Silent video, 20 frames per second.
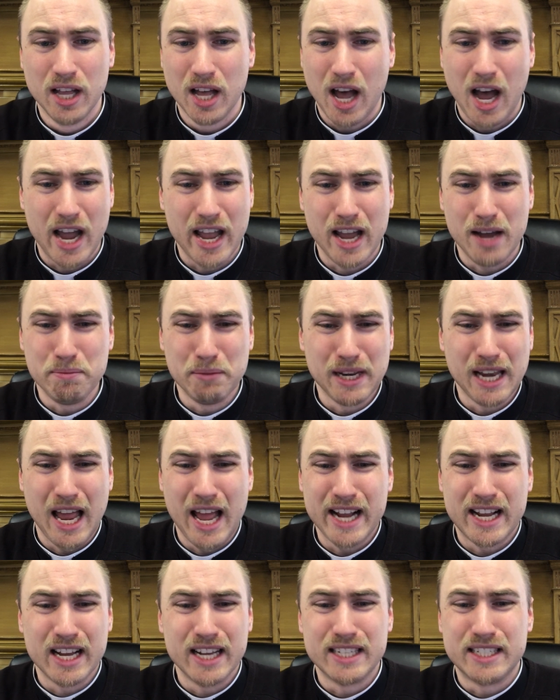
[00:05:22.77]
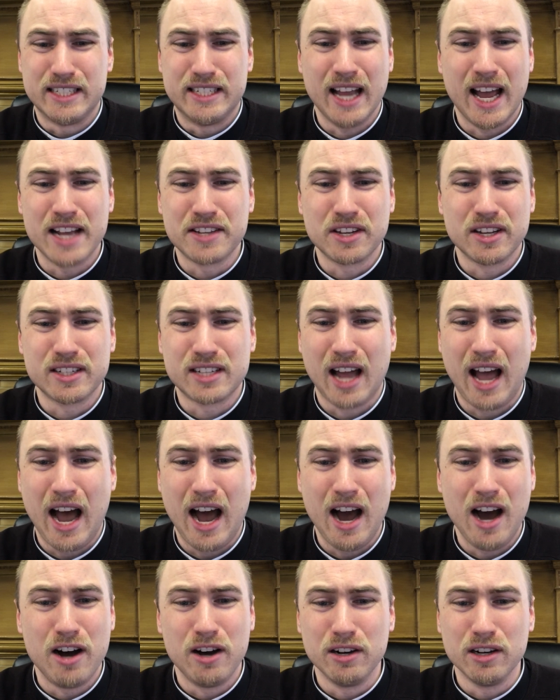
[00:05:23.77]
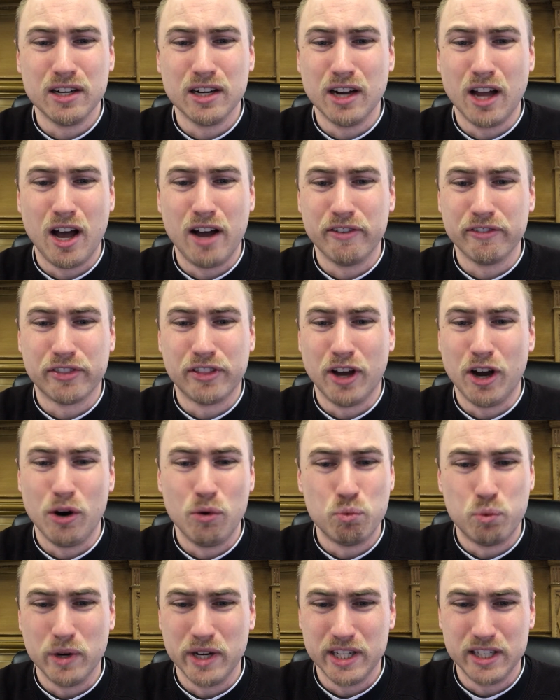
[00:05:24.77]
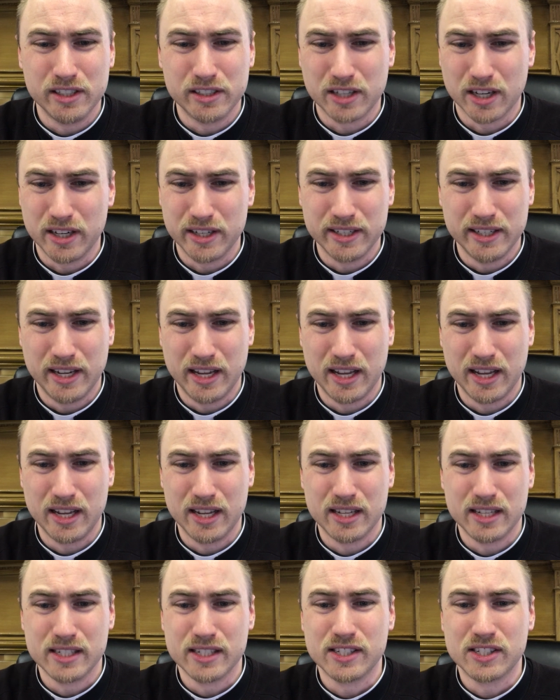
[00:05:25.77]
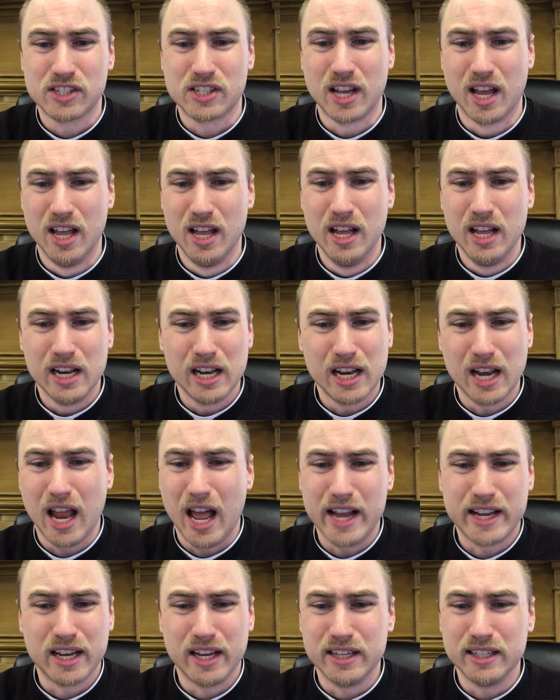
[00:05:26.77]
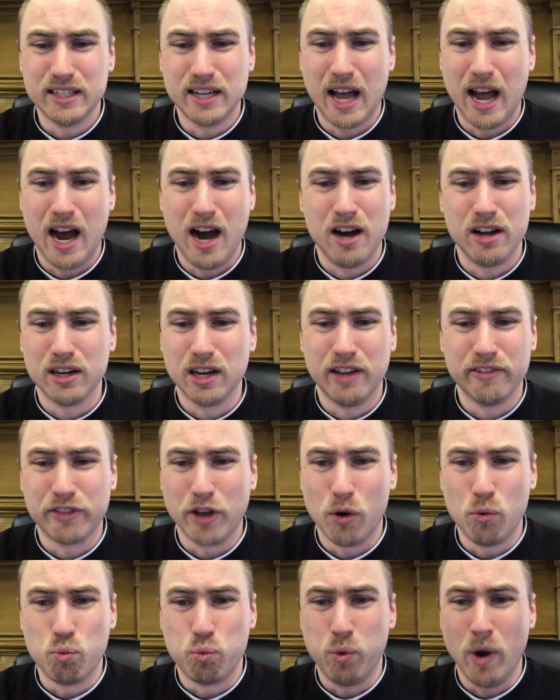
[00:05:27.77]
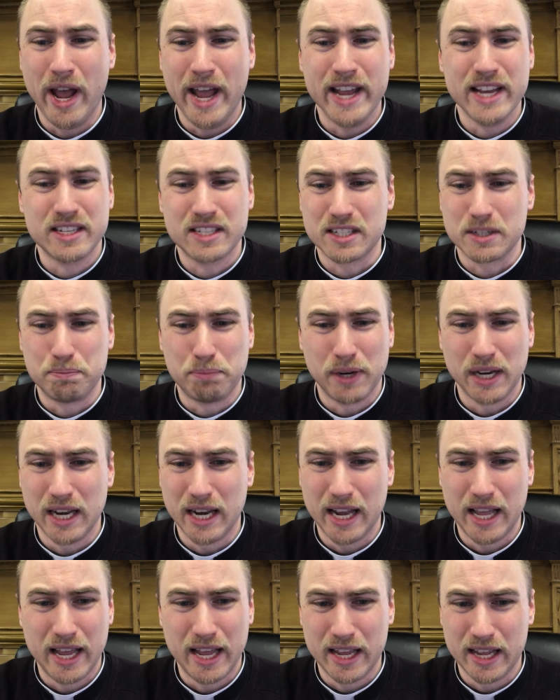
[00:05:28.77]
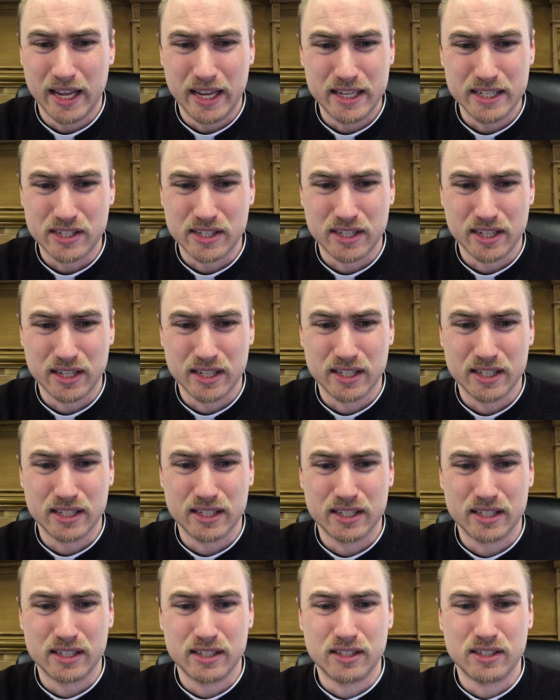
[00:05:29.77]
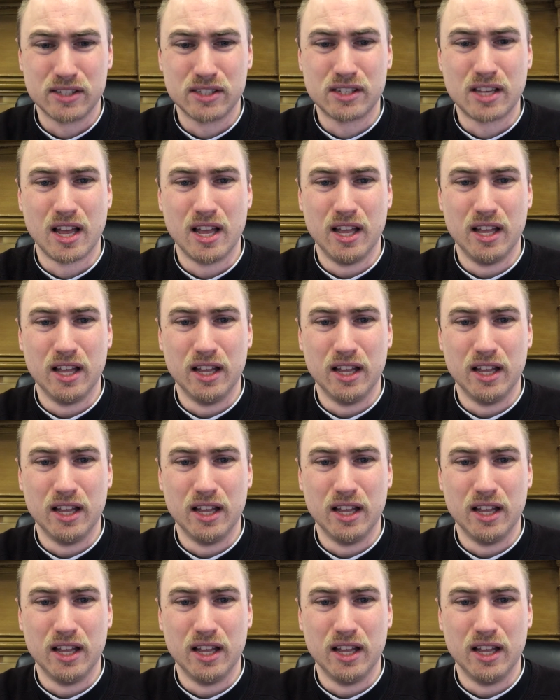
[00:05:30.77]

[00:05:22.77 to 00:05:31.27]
I am like a desert owl of the wilderness, like an owl of the waste places.